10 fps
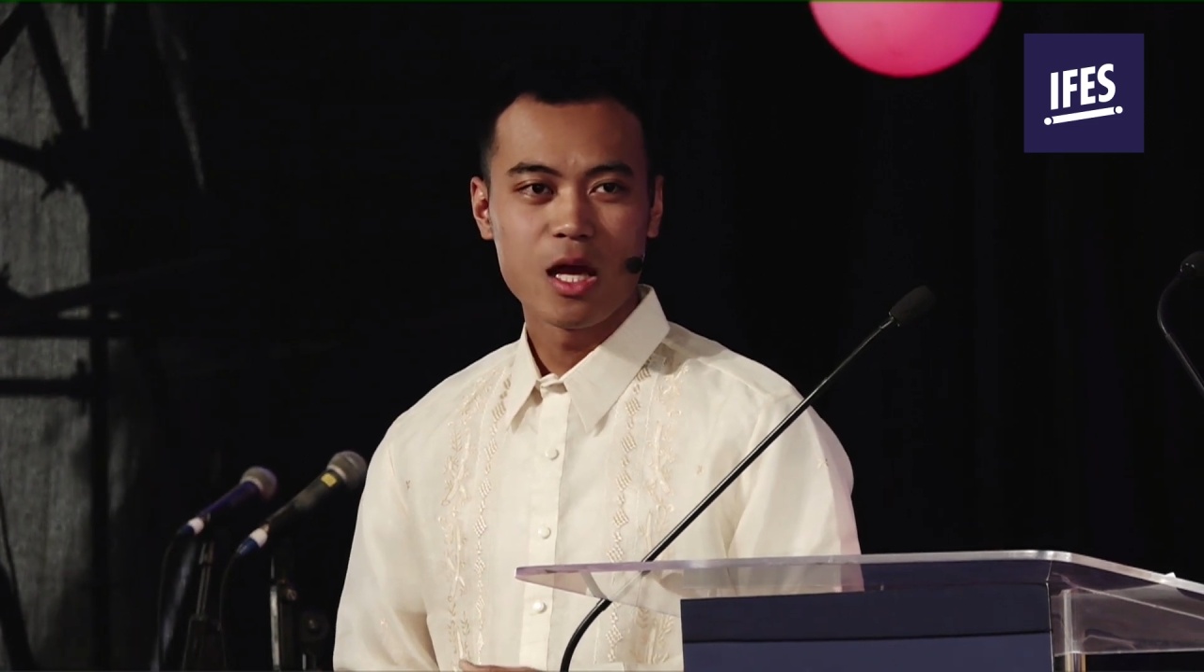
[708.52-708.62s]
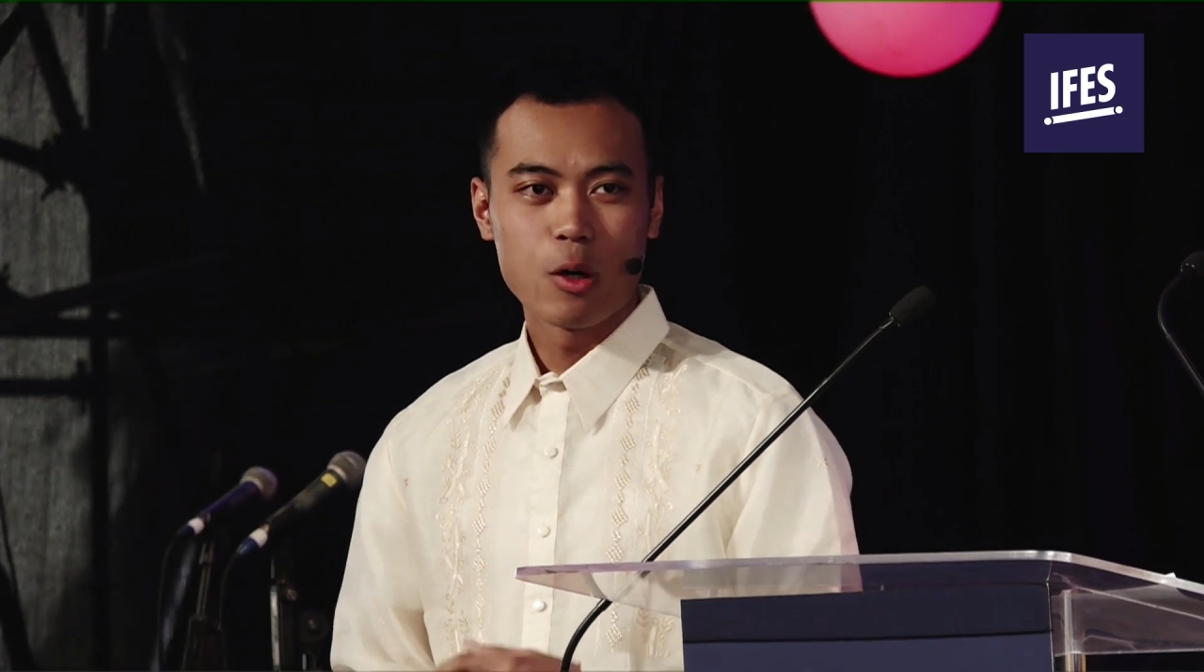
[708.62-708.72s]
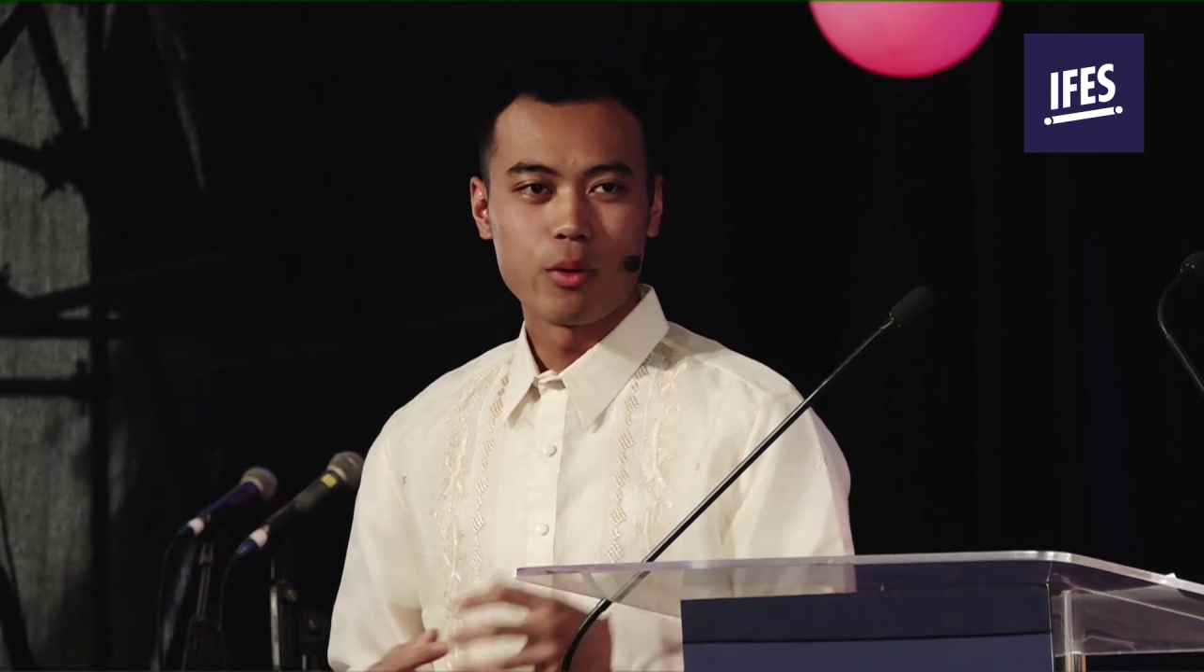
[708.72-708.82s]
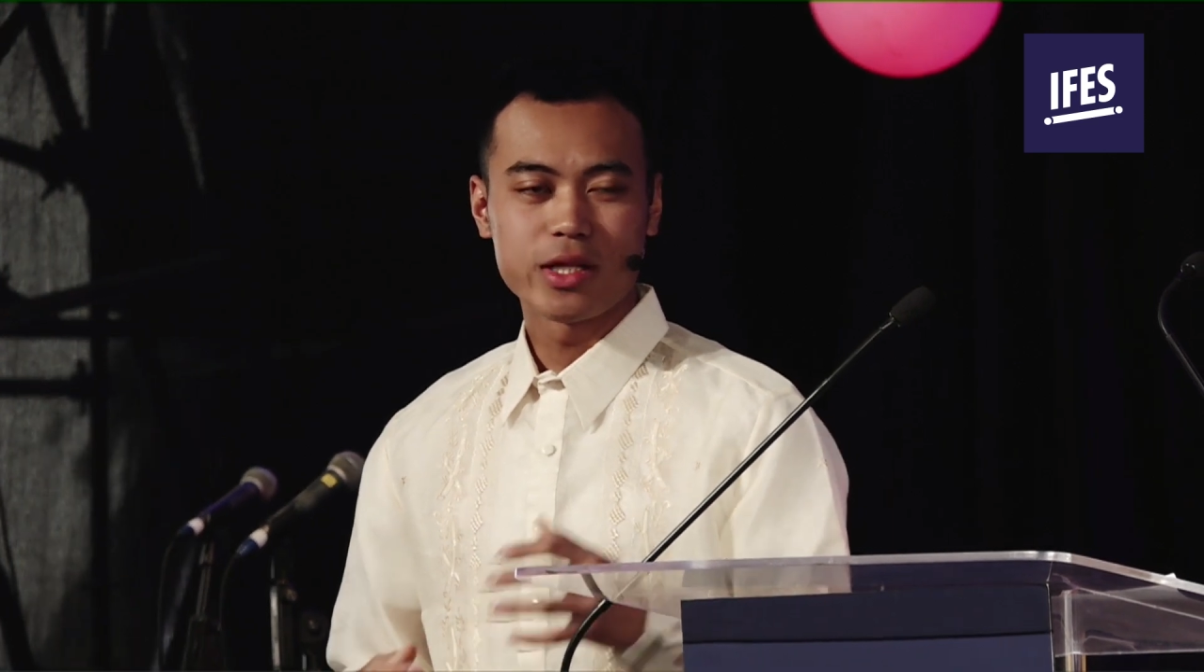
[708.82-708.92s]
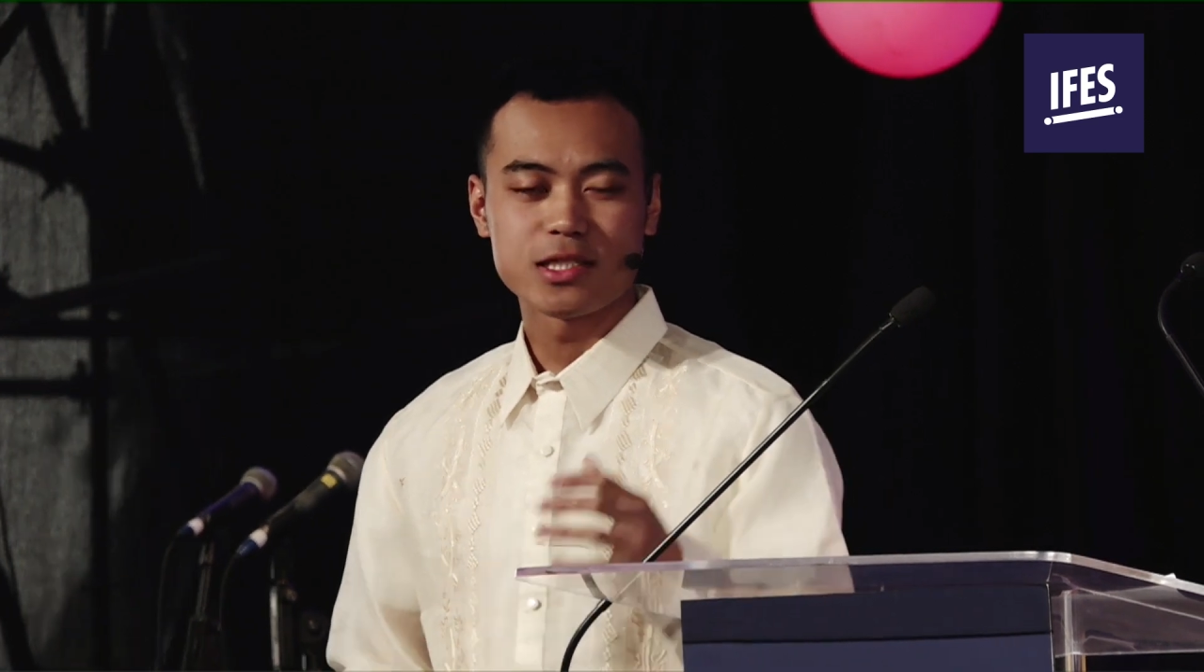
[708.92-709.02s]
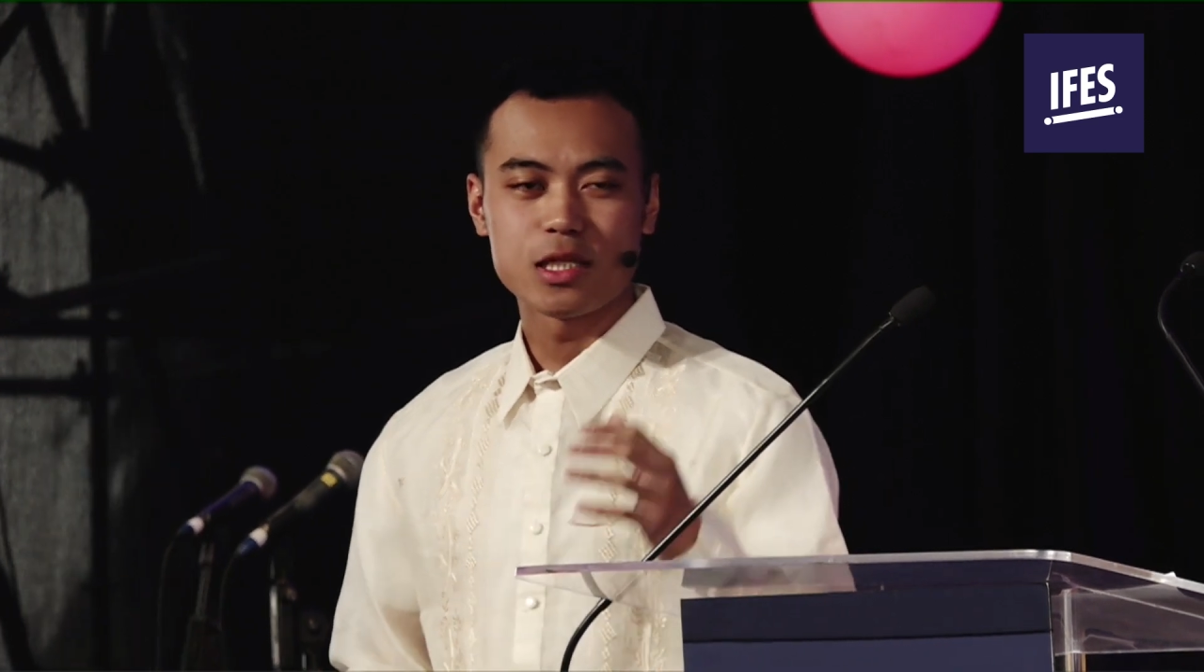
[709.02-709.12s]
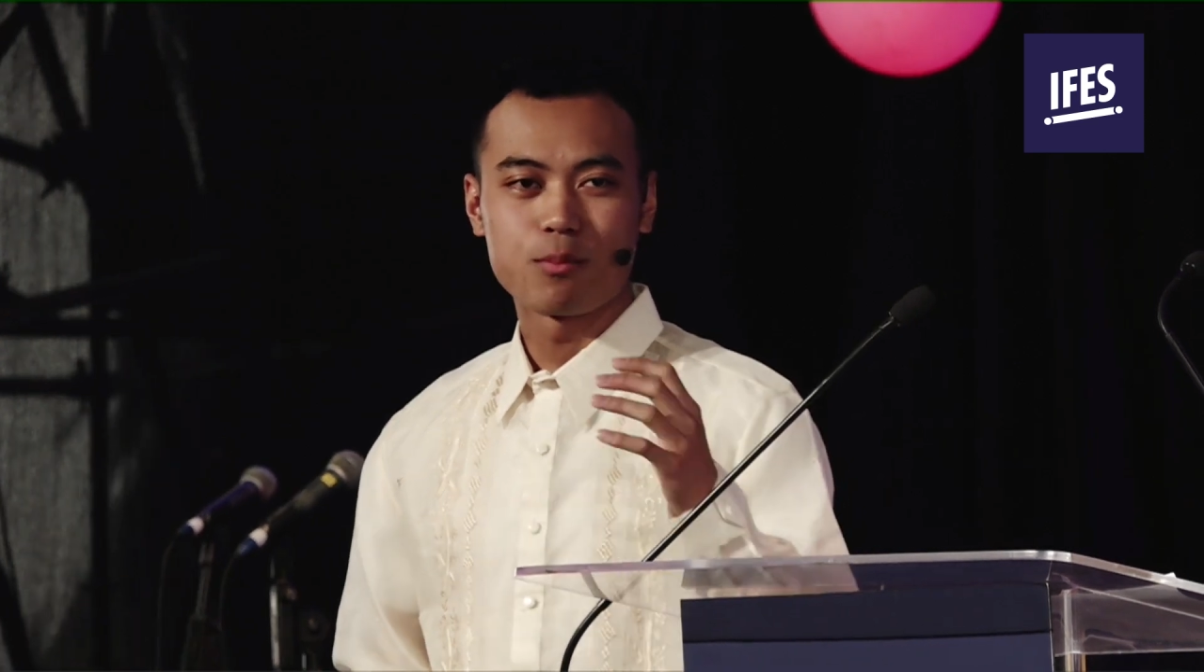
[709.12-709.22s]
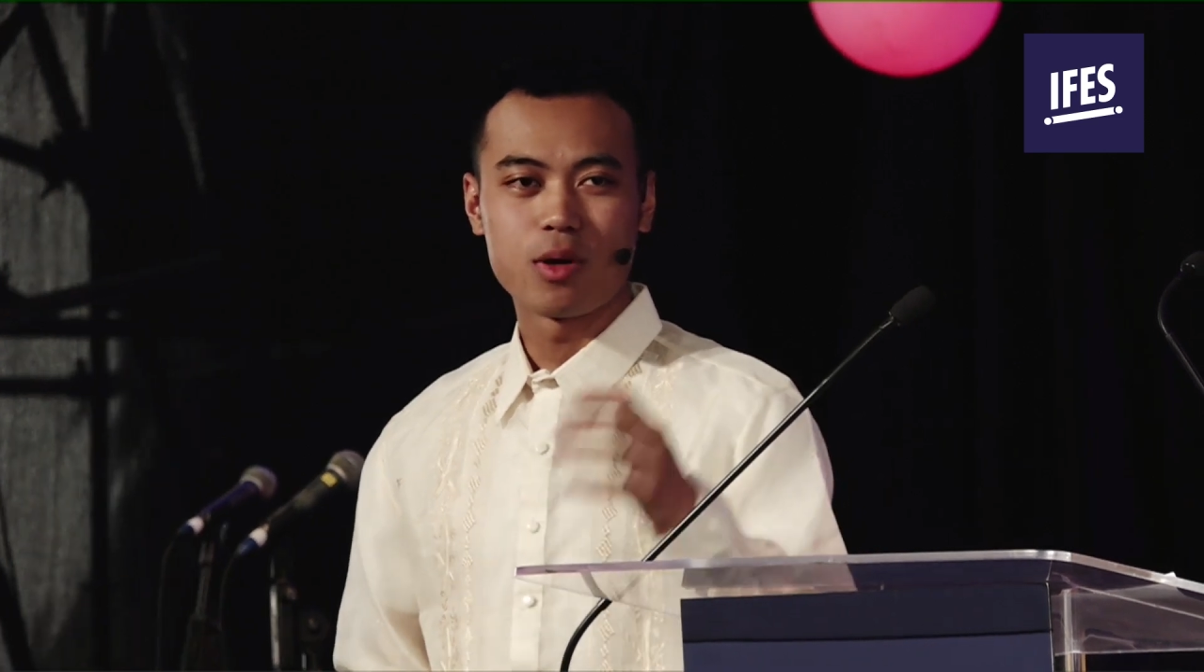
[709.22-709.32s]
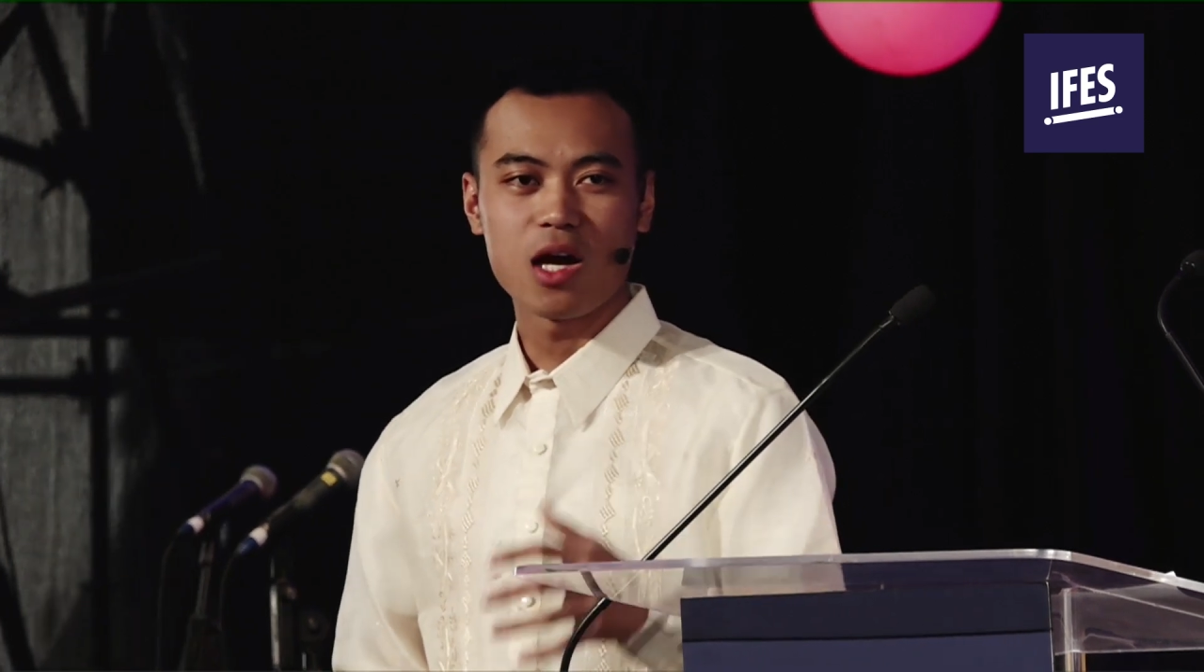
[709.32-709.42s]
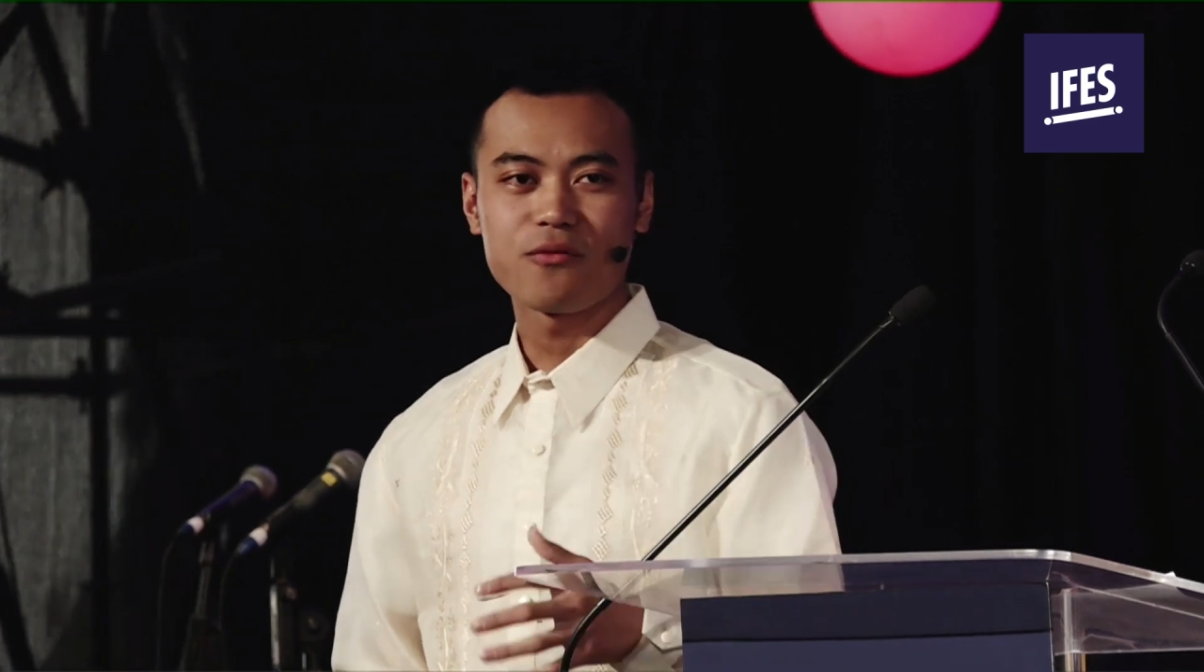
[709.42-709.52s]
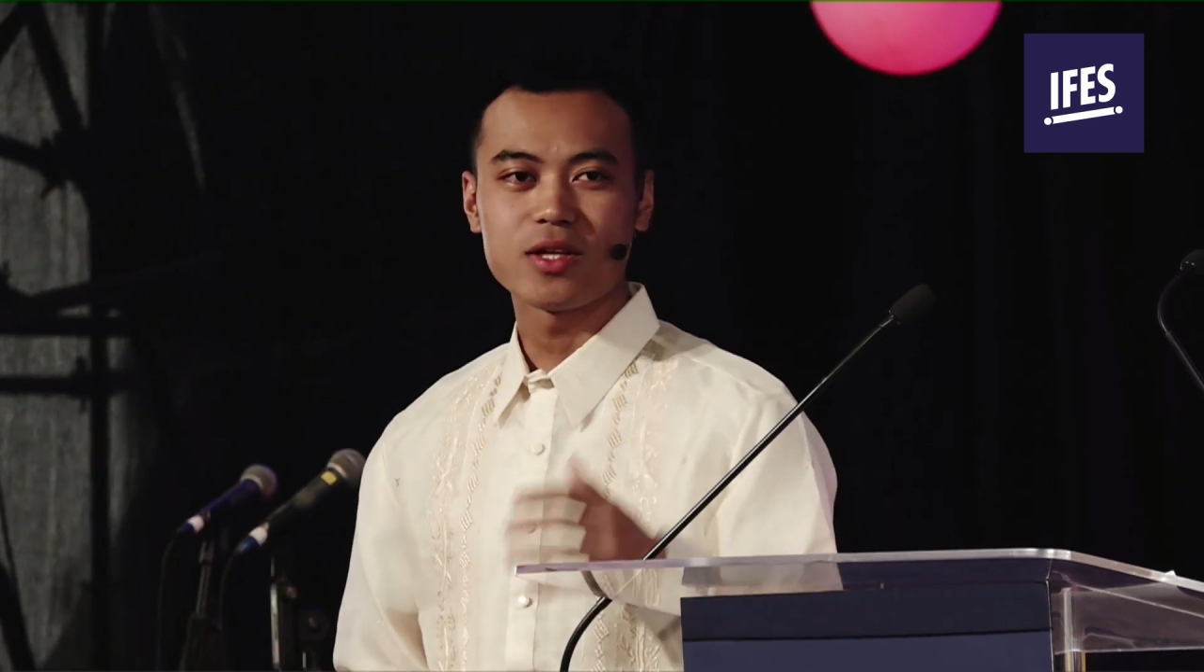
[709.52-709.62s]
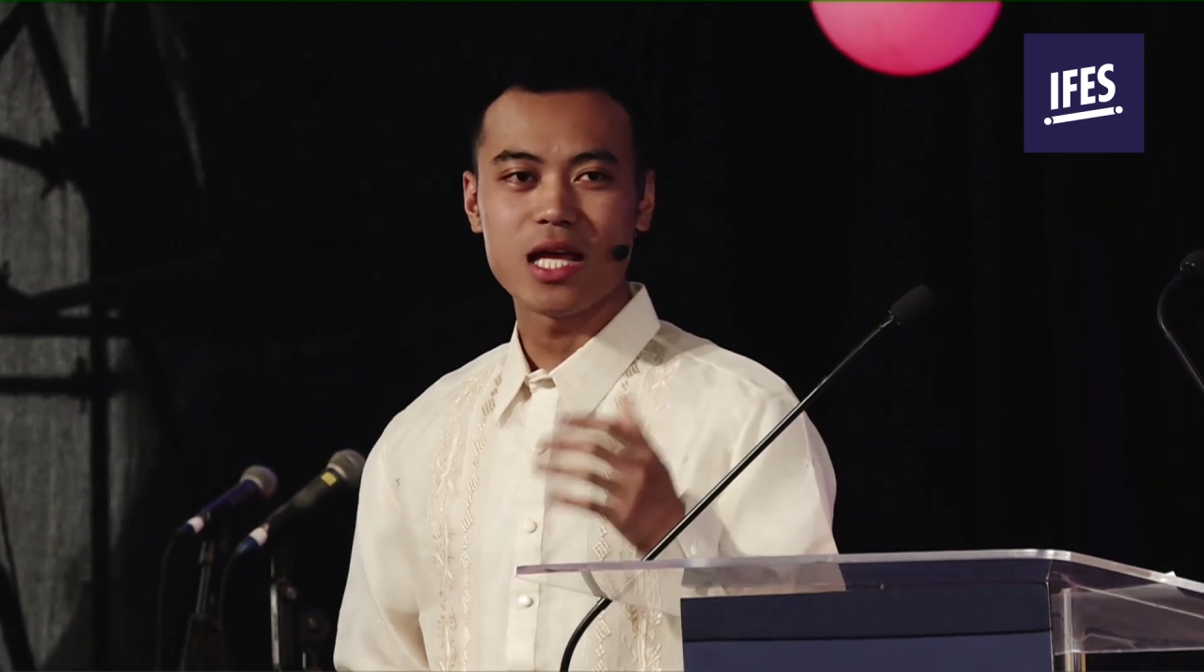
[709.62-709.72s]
What does it profit